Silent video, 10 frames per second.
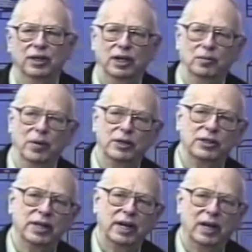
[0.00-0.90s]
and
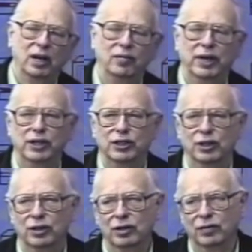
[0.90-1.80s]
measure that
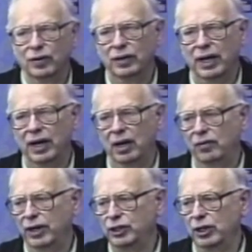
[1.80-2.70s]
elevation and convert that
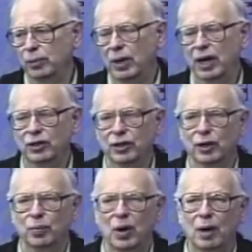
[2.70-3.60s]
elevation up onto
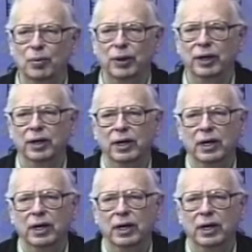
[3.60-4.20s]
their property.